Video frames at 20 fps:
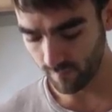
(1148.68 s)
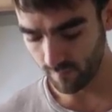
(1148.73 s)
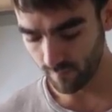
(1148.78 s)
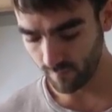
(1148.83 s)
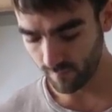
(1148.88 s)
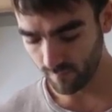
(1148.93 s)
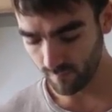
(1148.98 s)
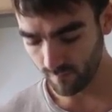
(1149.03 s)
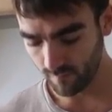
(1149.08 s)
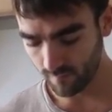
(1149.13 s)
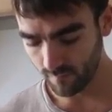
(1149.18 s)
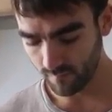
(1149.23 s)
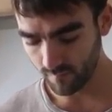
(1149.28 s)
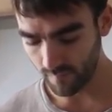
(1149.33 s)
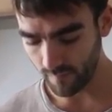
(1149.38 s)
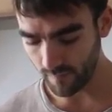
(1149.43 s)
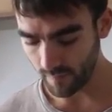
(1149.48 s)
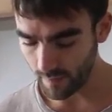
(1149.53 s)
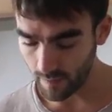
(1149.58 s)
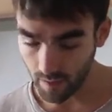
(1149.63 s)
At the end of the
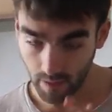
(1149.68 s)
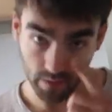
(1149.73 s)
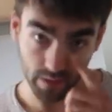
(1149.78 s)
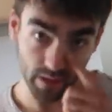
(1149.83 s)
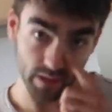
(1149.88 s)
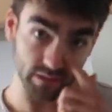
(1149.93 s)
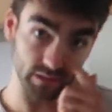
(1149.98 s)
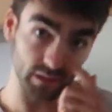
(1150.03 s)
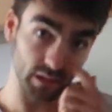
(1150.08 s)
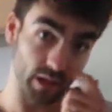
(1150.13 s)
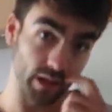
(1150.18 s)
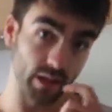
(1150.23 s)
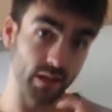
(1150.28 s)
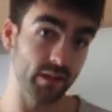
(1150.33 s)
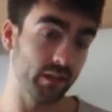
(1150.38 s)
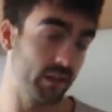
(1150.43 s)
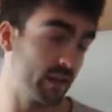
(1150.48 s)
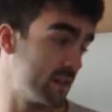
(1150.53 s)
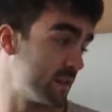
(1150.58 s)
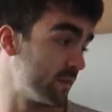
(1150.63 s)
day. There's light
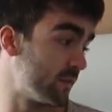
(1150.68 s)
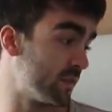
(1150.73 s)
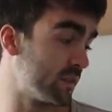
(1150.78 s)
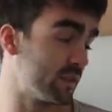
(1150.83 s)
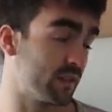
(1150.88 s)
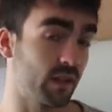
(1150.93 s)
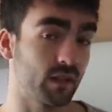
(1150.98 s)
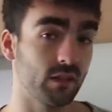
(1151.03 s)
at the end of the